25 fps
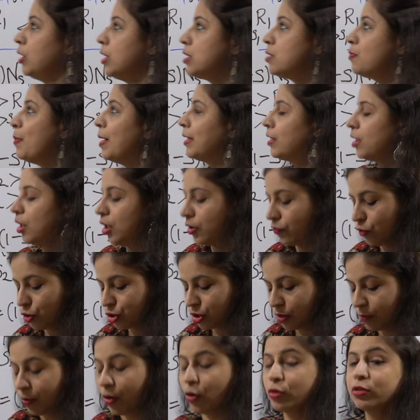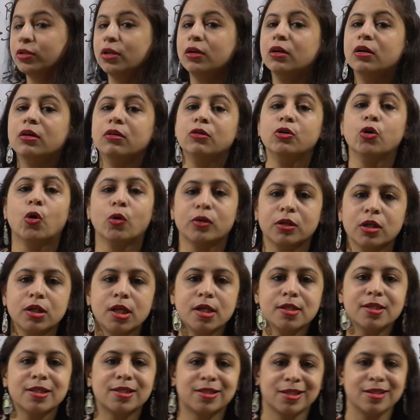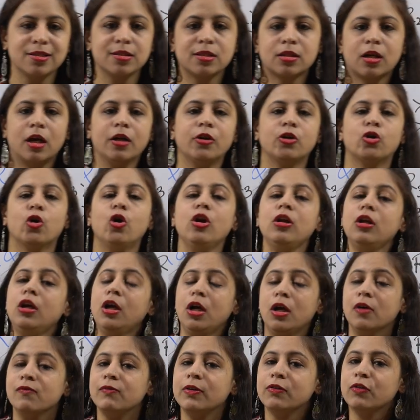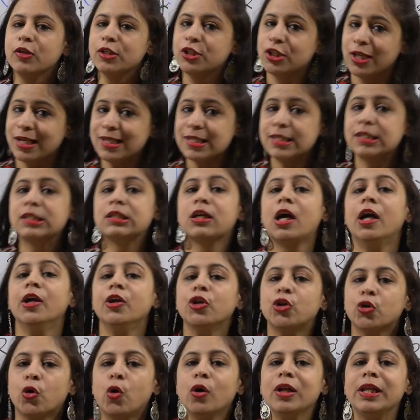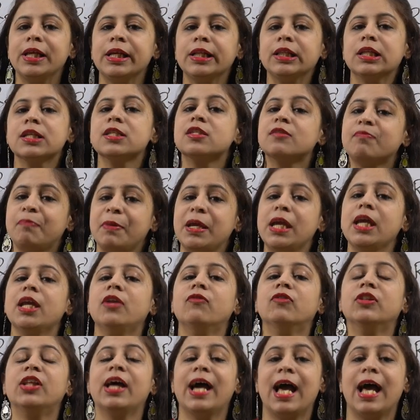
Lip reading: this method was about the rotor resistance control. We were just controlling the speed with